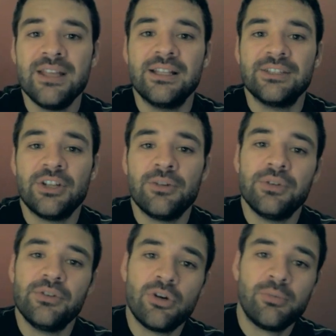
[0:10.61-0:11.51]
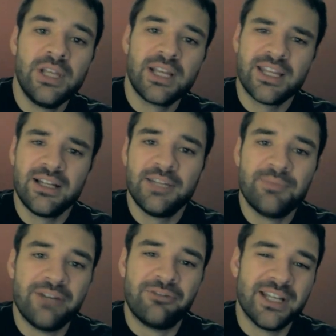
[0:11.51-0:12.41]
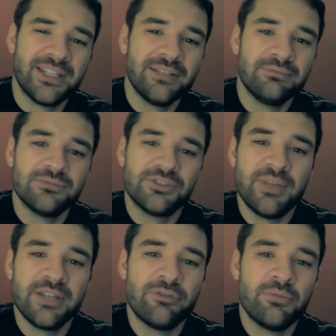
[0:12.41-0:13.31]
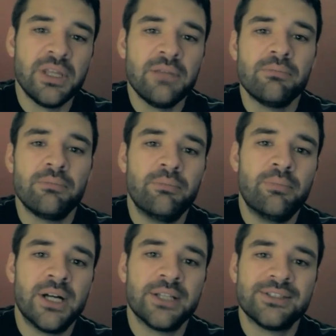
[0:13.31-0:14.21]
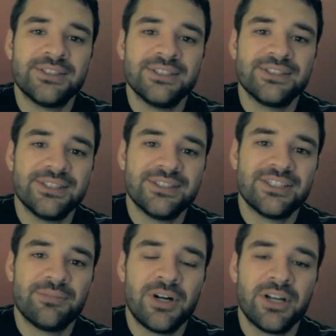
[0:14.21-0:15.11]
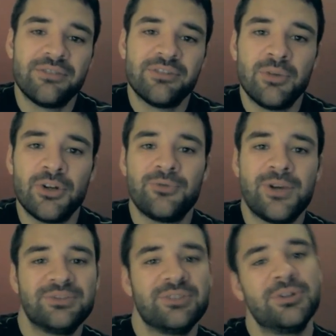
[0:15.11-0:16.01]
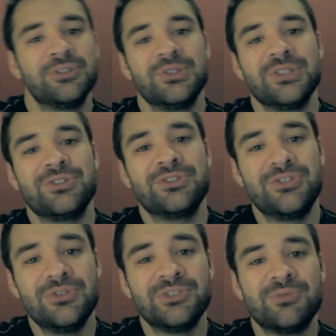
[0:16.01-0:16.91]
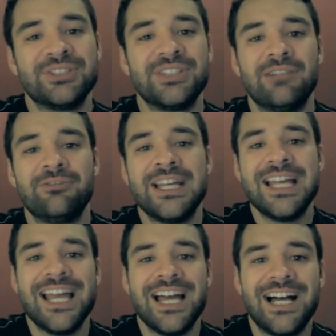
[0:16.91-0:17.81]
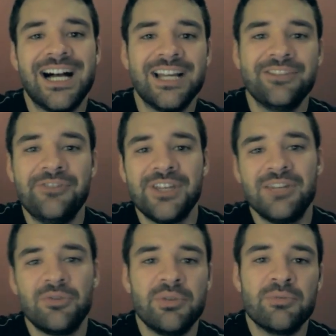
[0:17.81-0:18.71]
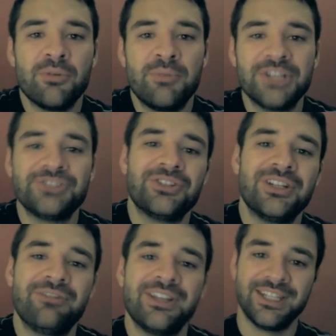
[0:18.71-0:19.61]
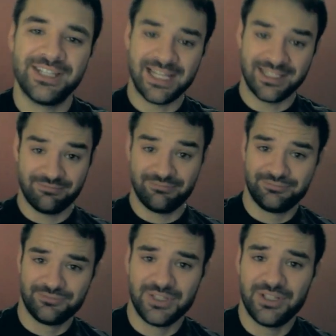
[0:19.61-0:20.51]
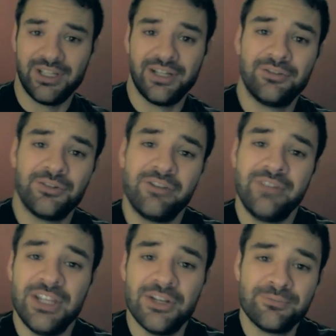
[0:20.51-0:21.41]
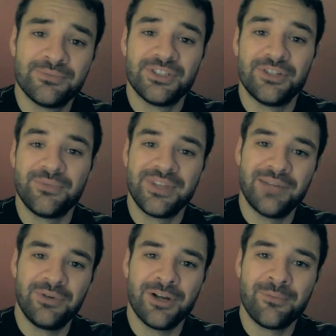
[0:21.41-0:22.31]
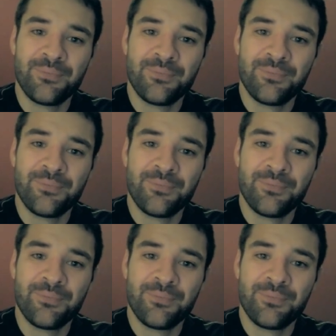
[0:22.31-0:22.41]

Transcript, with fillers: So normally I kind of let my writing speak for me, but since this is the part of the blog where I'm supposed to introduce myself, I figured it would be more personal if I did that uh, on a video. So here we are.